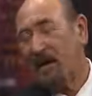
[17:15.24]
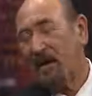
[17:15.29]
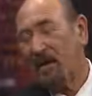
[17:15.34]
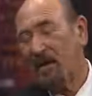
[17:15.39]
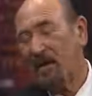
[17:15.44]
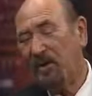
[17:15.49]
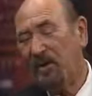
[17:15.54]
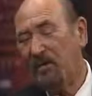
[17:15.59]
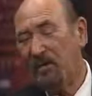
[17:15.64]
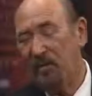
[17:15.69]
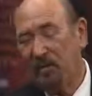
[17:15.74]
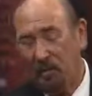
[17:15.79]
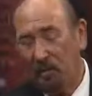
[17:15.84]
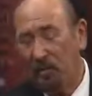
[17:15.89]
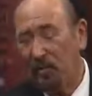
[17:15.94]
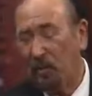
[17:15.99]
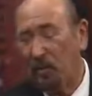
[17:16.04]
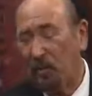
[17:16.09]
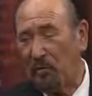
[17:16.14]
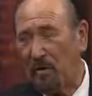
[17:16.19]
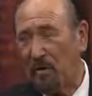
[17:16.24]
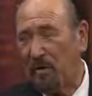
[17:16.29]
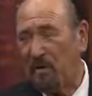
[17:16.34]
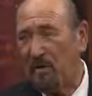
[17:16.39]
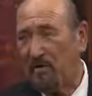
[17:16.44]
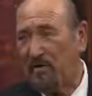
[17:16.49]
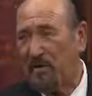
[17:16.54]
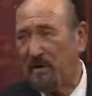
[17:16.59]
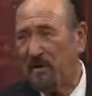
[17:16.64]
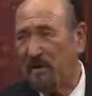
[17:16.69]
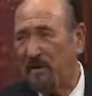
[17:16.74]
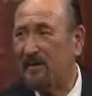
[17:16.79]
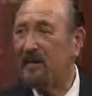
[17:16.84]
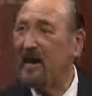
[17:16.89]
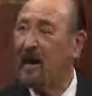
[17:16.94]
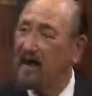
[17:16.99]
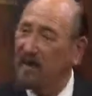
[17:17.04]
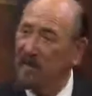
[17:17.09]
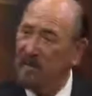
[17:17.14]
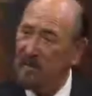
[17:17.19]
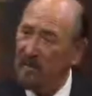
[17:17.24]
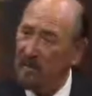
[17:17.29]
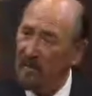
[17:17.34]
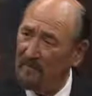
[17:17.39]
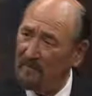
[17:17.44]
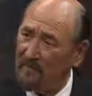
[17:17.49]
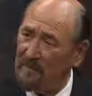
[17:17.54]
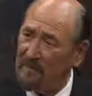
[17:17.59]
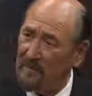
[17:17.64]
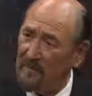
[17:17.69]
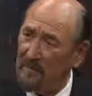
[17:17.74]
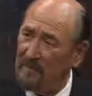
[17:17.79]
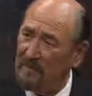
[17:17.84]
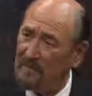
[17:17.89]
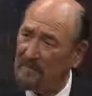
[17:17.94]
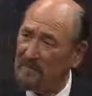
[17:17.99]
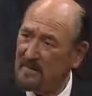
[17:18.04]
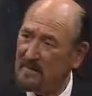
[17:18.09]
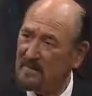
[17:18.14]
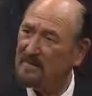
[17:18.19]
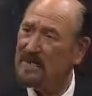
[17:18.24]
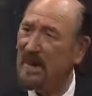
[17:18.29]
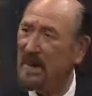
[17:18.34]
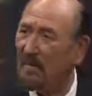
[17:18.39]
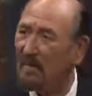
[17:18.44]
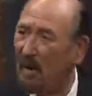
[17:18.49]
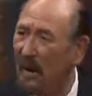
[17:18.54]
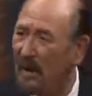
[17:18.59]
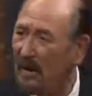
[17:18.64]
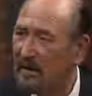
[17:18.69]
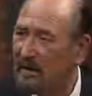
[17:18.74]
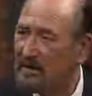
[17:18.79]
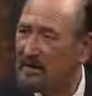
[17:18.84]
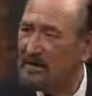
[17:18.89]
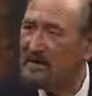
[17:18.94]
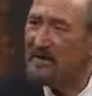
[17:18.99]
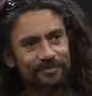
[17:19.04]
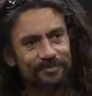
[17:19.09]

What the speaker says: Well, you performed all around New Zealand and you've been overseas, Chatham Islands.